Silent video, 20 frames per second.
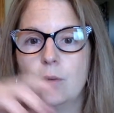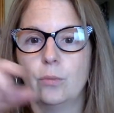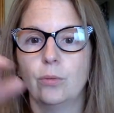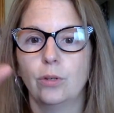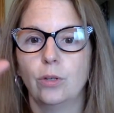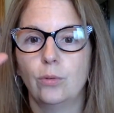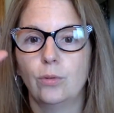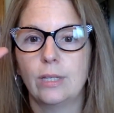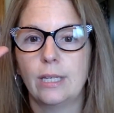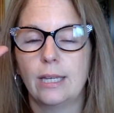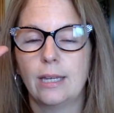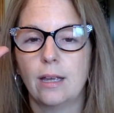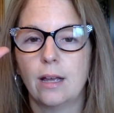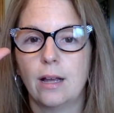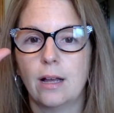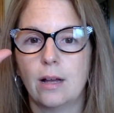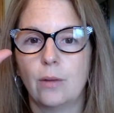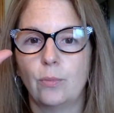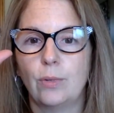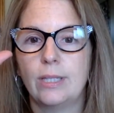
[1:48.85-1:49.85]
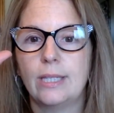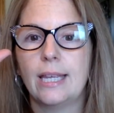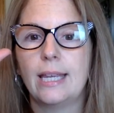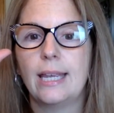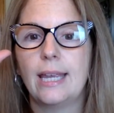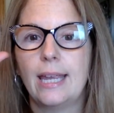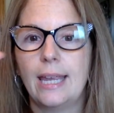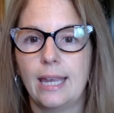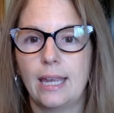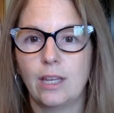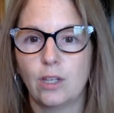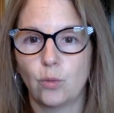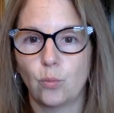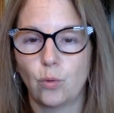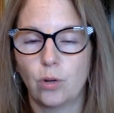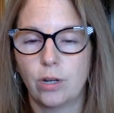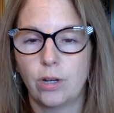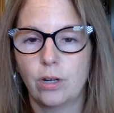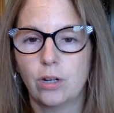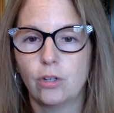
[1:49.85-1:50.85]
We're using, uh, we say ing is
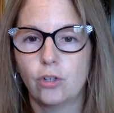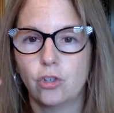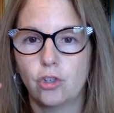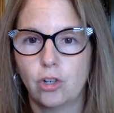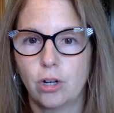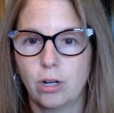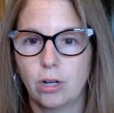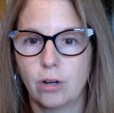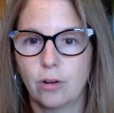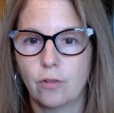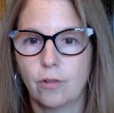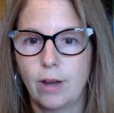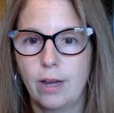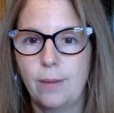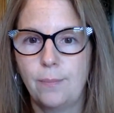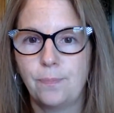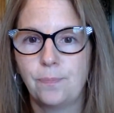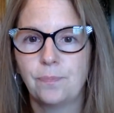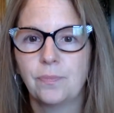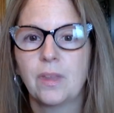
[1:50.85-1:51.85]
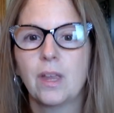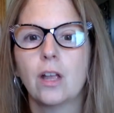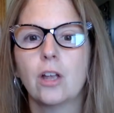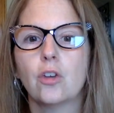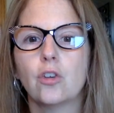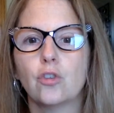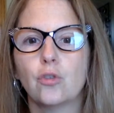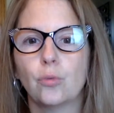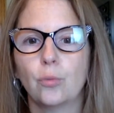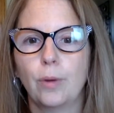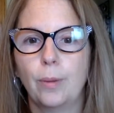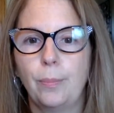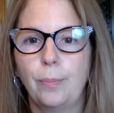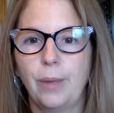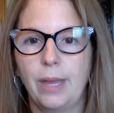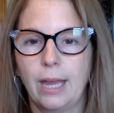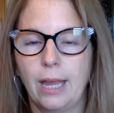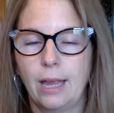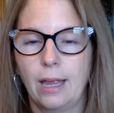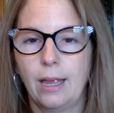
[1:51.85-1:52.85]
one chunk, right?
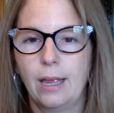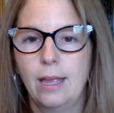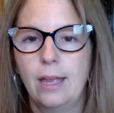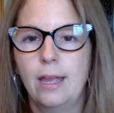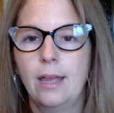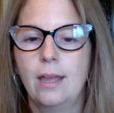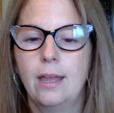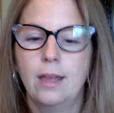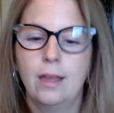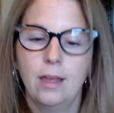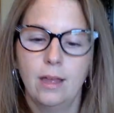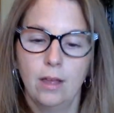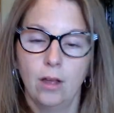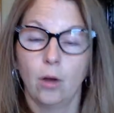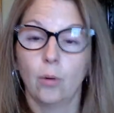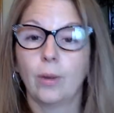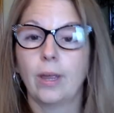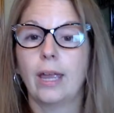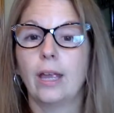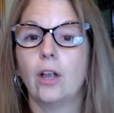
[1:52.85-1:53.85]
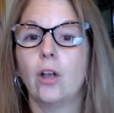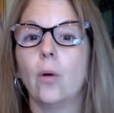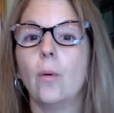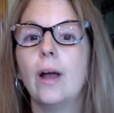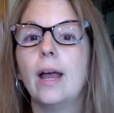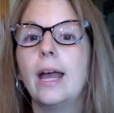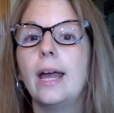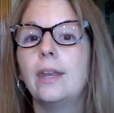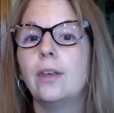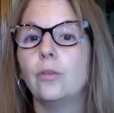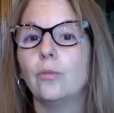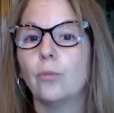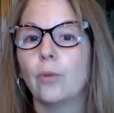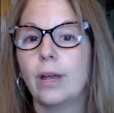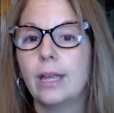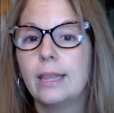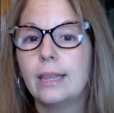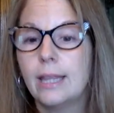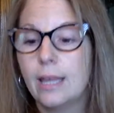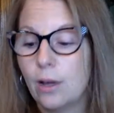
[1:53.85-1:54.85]
Dripping. Okay, go ahead and
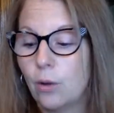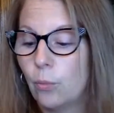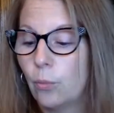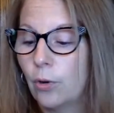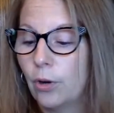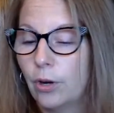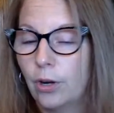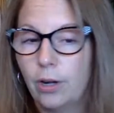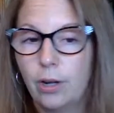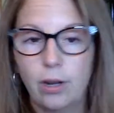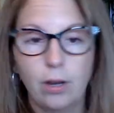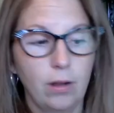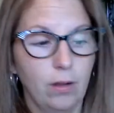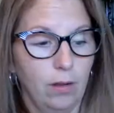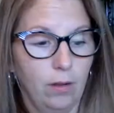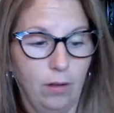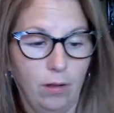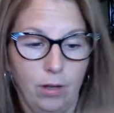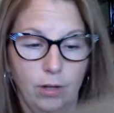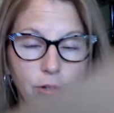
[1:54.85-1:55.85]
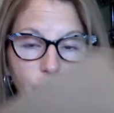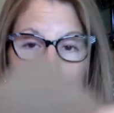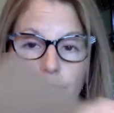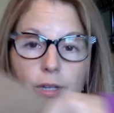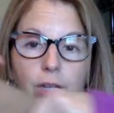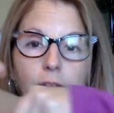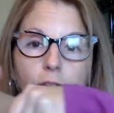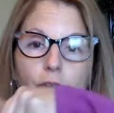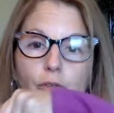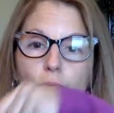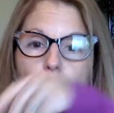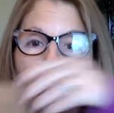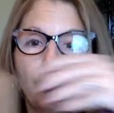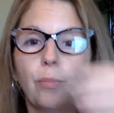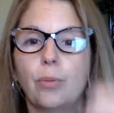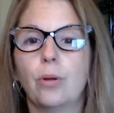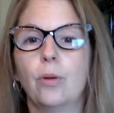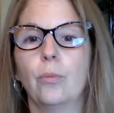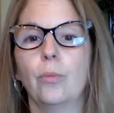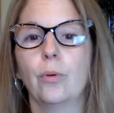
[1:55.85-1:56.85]
write that word Underneath drip,
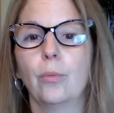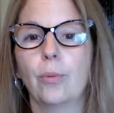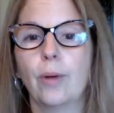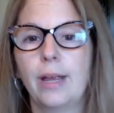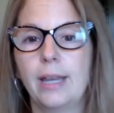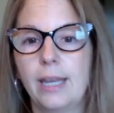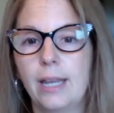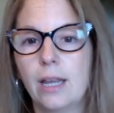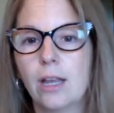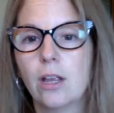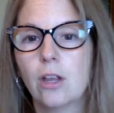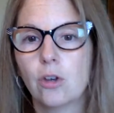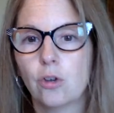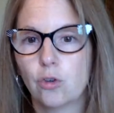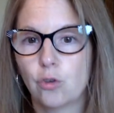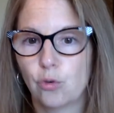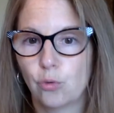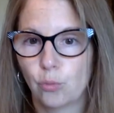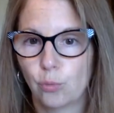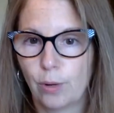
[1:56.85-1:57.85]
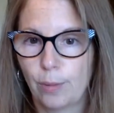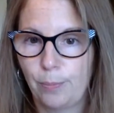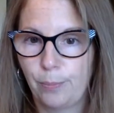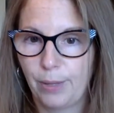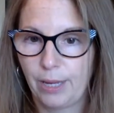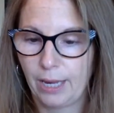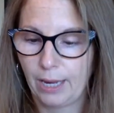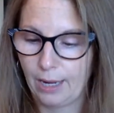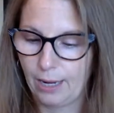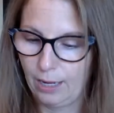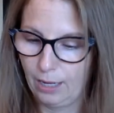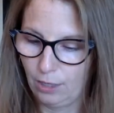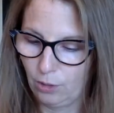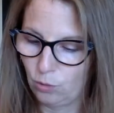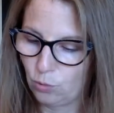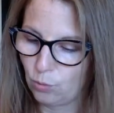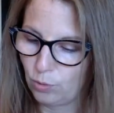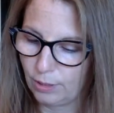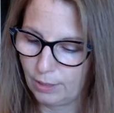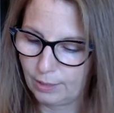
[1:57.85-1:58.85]
we're writing dripping.
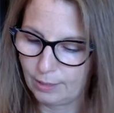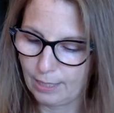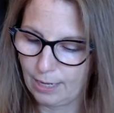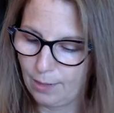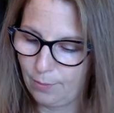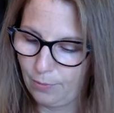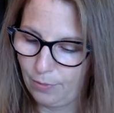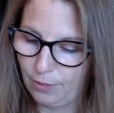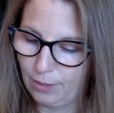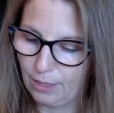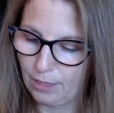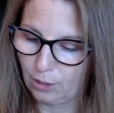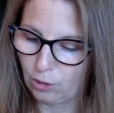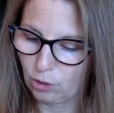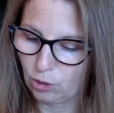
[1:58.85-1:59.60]
And do the same thing.